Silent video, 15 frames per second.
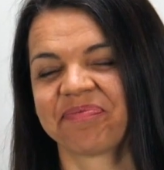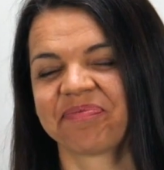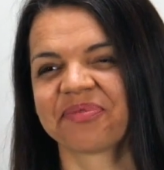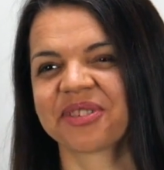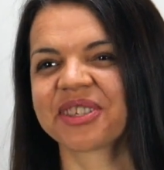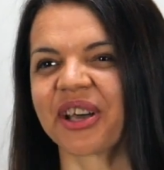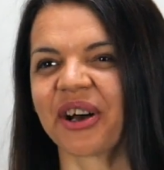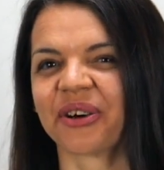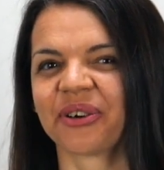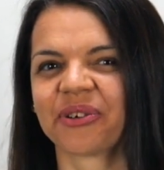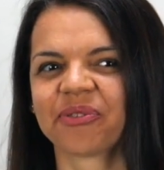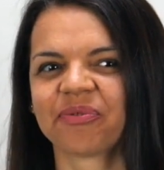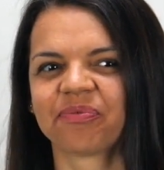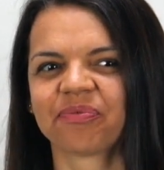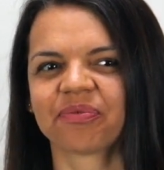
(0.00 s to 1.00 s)
So
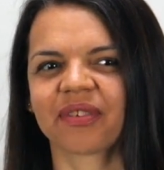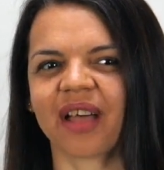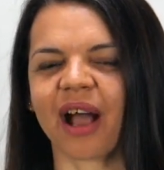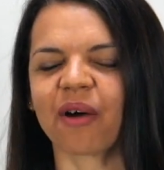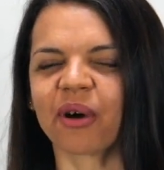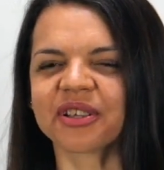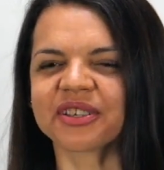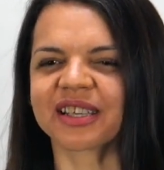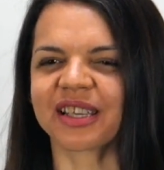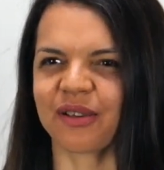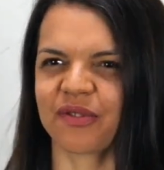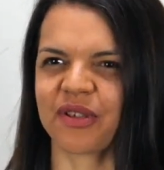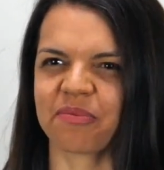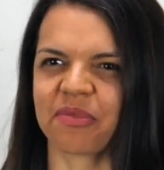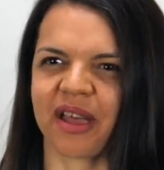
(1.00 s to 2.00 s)
I want to give
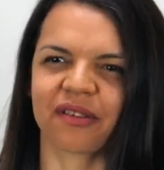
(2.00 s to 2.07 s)
them the